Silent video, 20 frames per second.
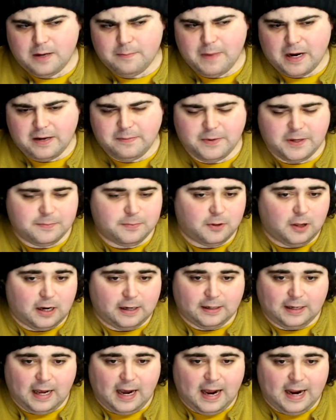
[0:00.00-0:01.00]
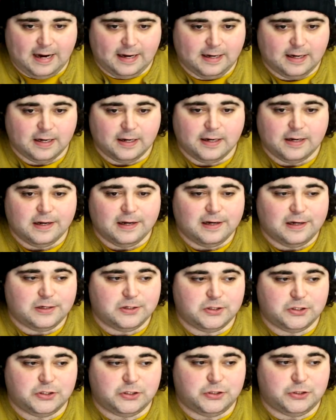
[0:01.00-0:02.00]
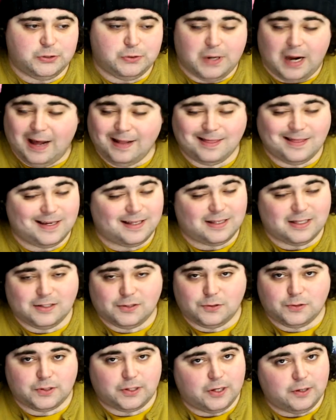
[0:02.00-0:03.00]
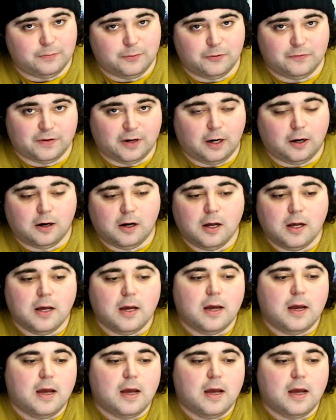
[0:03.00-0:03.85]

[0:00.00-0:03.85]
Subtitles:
many people online do not think this was a good move at all.